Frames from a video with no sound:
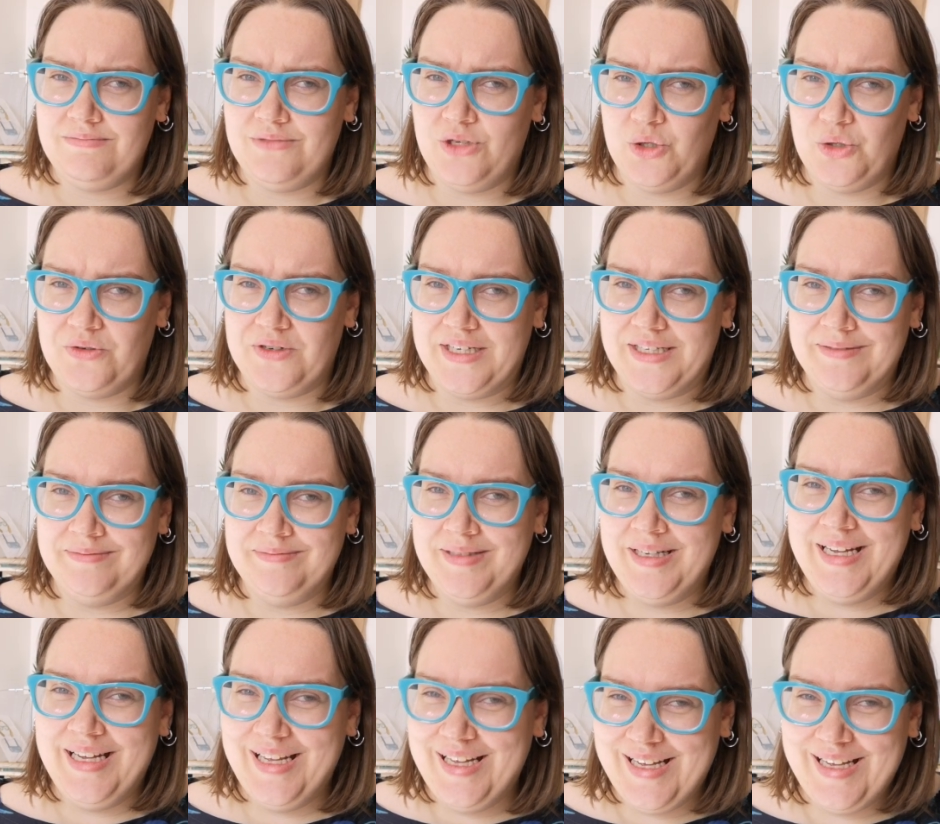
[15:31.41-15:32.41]
Laura,
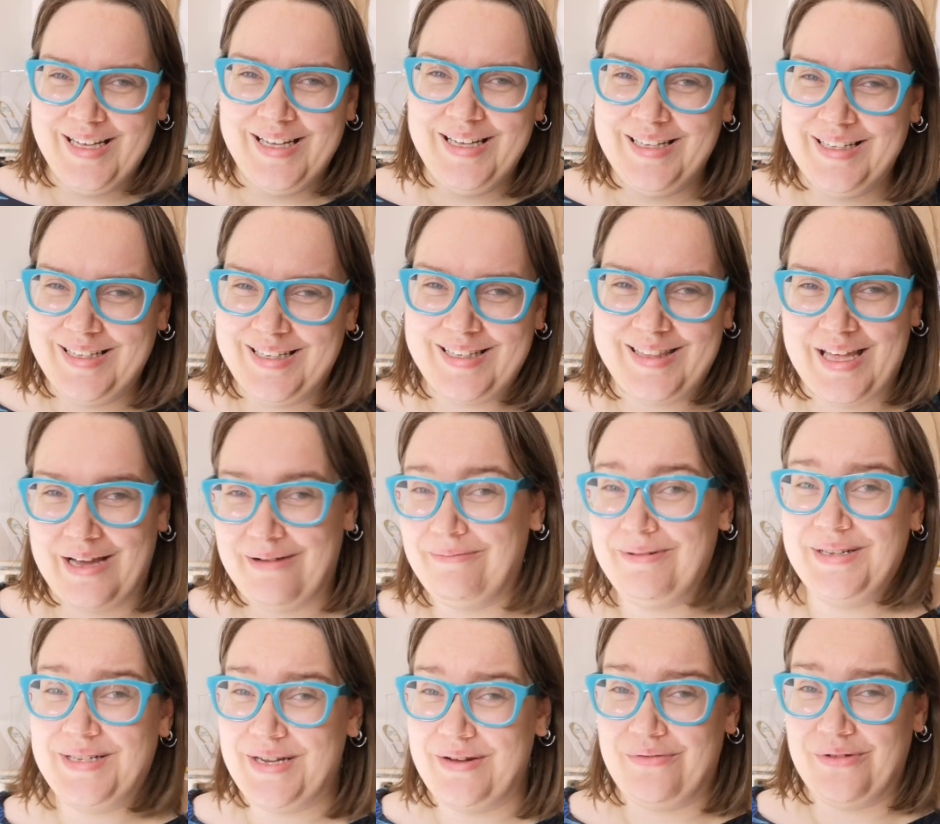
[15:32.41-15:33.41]
that
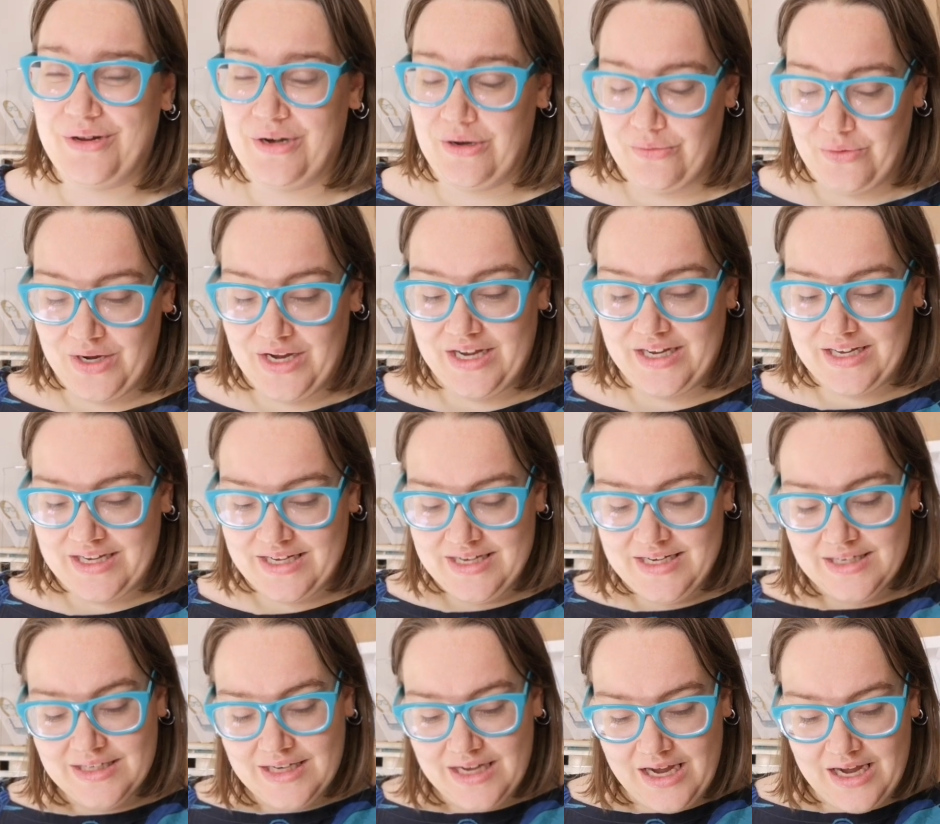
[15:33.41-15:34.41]
was never going to
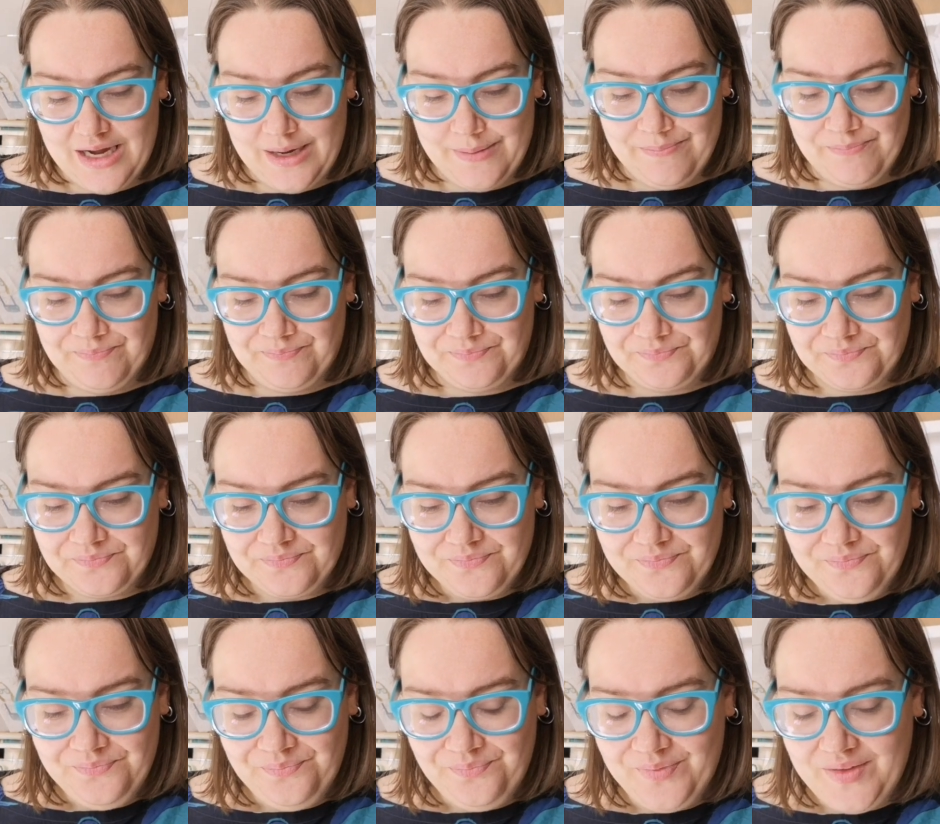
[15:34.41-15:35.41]
work.
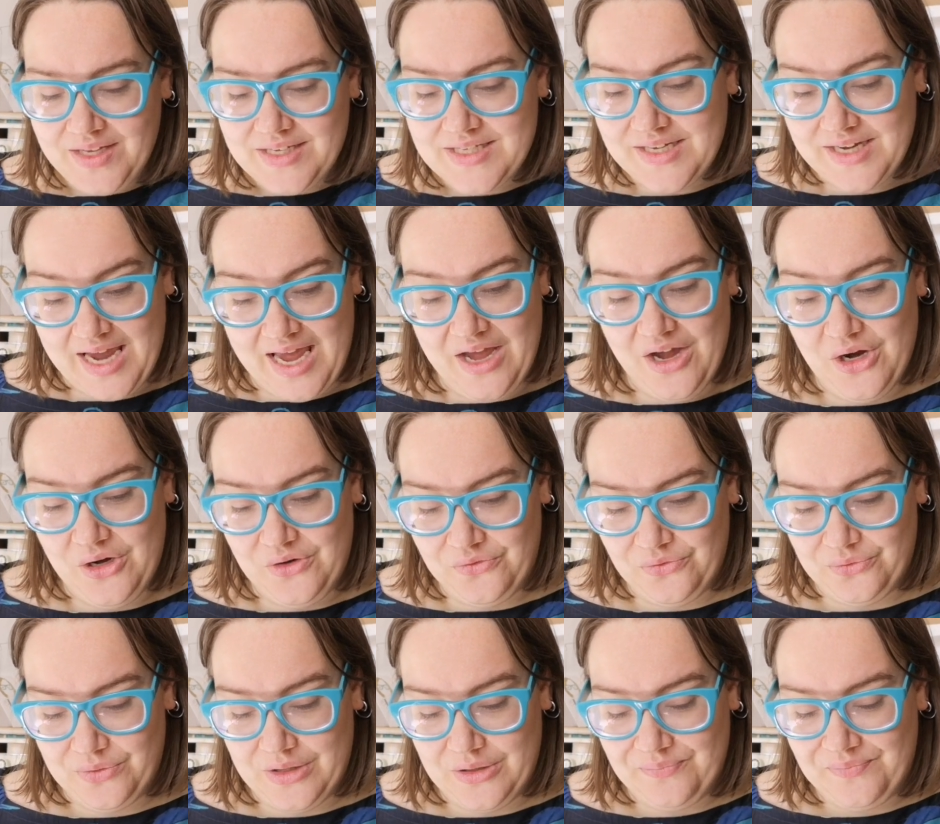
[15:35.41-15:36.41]
So yeah,
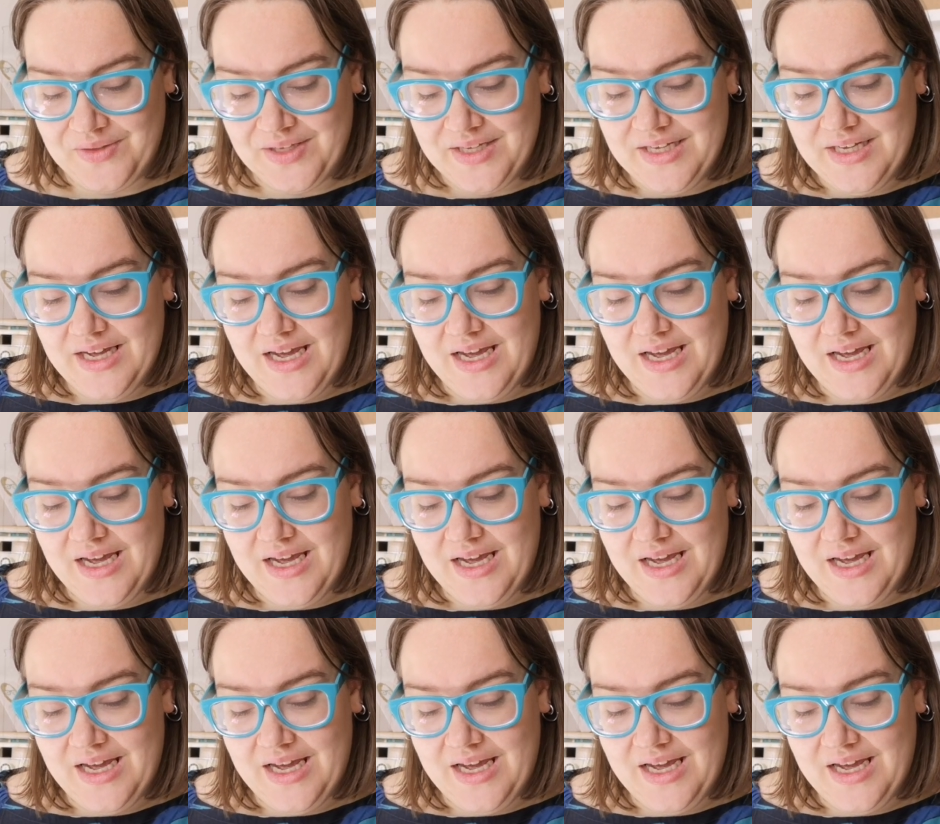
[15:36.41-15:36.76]
overwhelm.